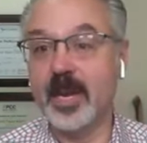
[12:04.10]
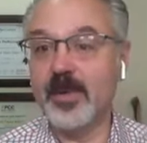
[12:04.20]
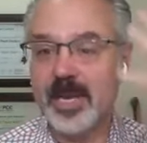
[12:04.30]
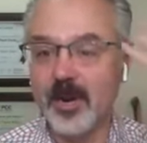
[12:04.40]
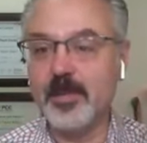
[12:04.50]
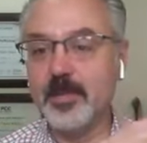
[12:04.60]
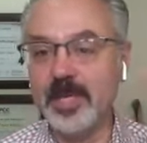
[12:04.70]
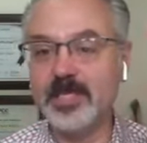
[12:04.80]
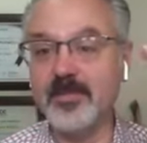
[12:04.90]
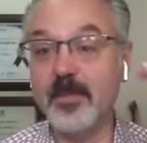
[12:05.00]
Okay, right now I'm in
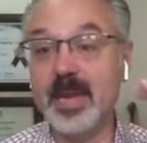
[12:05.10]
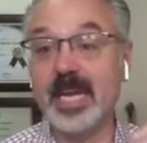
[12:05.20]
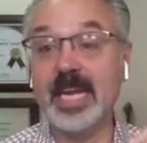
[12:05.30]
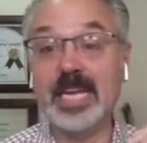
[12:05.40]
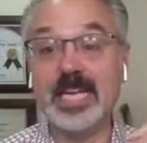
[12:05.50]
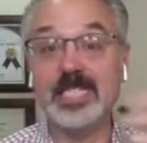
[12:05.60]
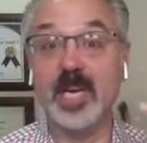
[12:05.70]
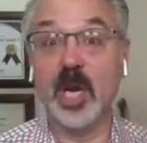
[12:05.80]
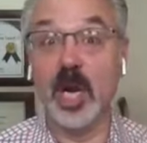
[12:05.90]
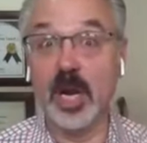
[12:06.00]
the place of I'm making it
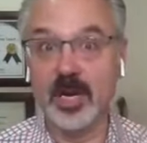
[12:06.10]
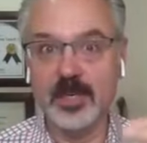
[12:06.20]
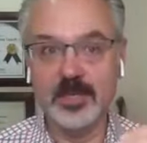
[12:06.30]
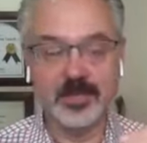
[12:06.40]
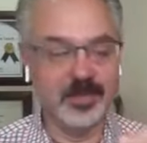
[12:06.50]
easier.